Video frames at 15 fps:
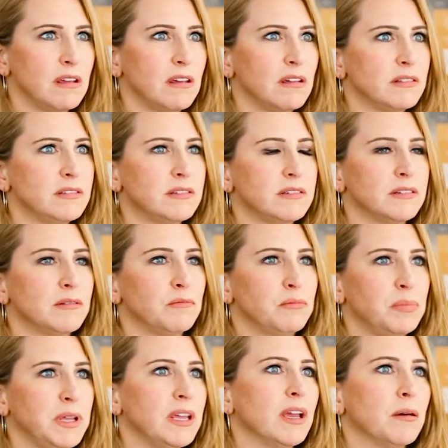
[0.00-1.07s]
It's
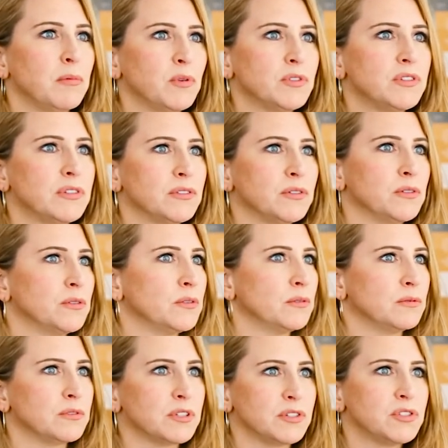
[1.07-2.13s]
being able
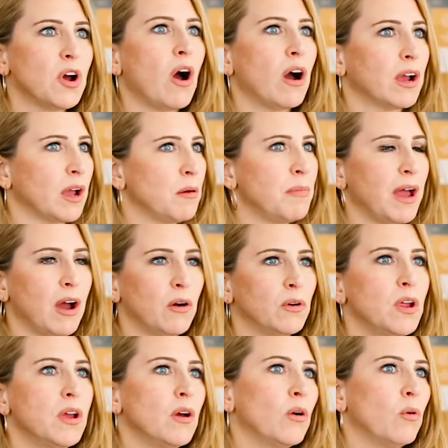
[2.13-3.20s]
to, to talk
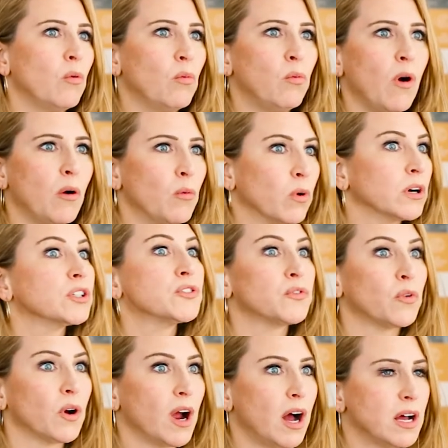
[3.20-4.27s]
about what works
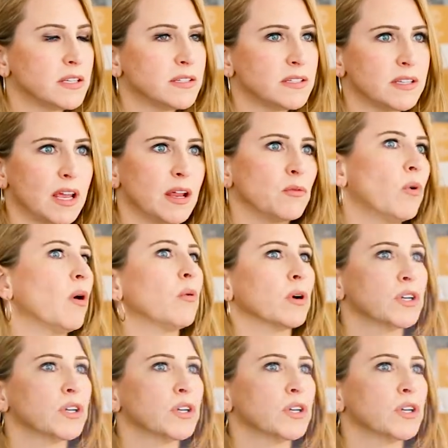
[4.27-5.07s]
for us and what